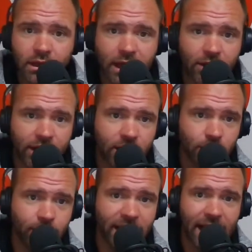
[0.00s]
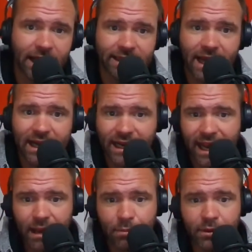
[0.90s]
Gary Kubiak, Dom
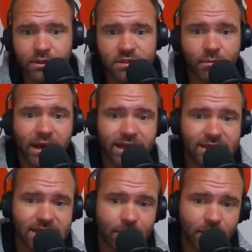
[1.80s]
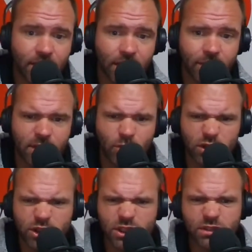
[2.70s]
Capers, Mike Zimmer. I mean,
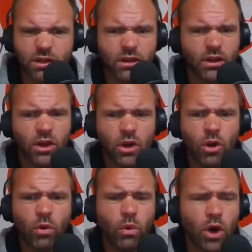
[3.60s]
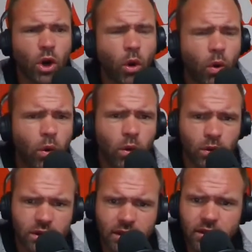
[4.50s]
we're just we're
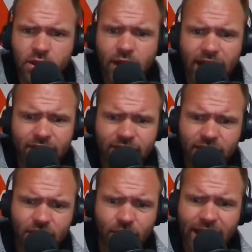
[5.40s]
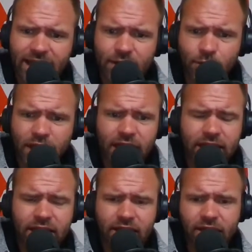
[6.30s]
old. You have, you know, Andy
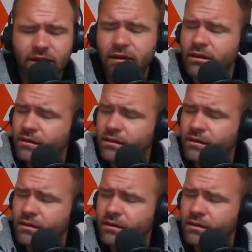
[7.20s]
Reid and